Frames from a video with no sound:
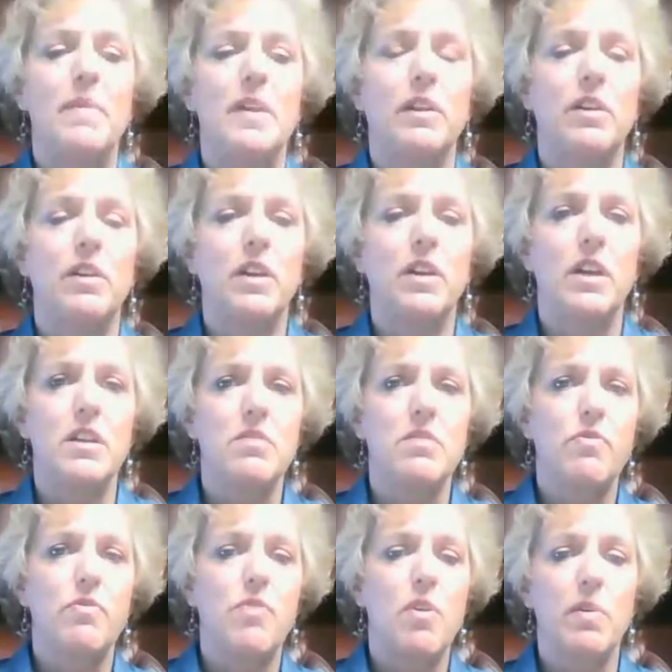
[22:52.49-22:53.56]
looking
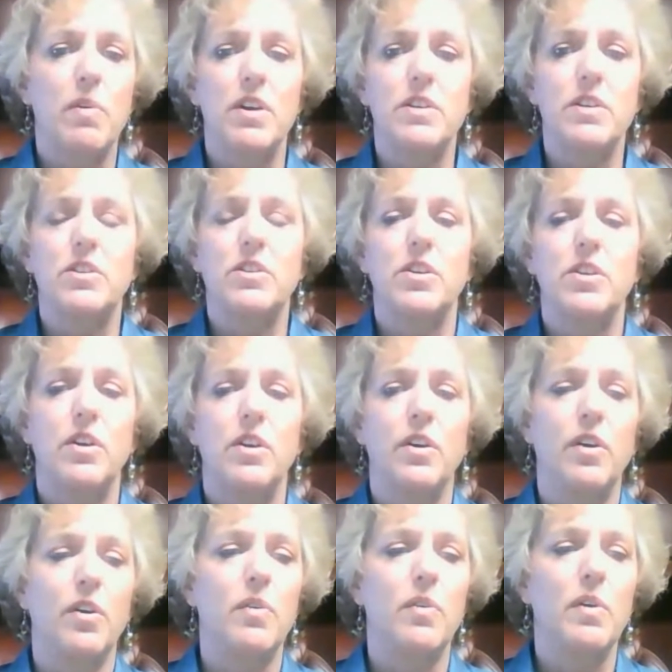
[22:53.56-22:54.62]
forward
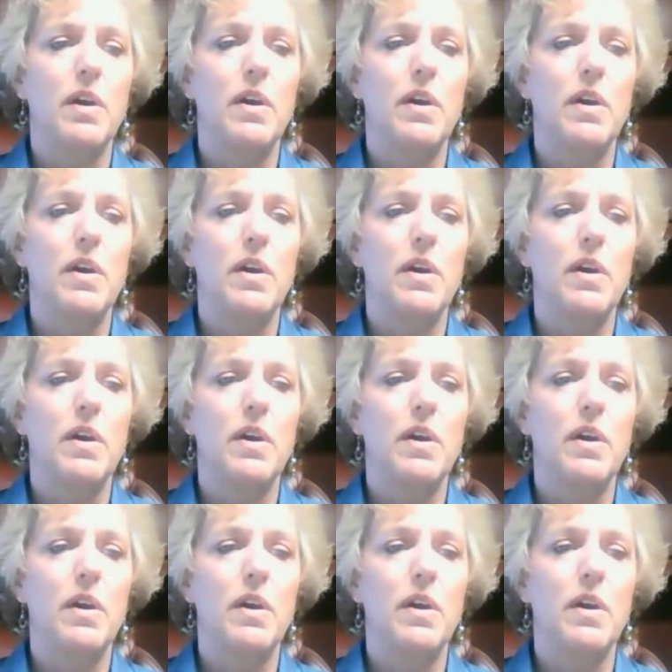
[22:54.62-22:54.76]
to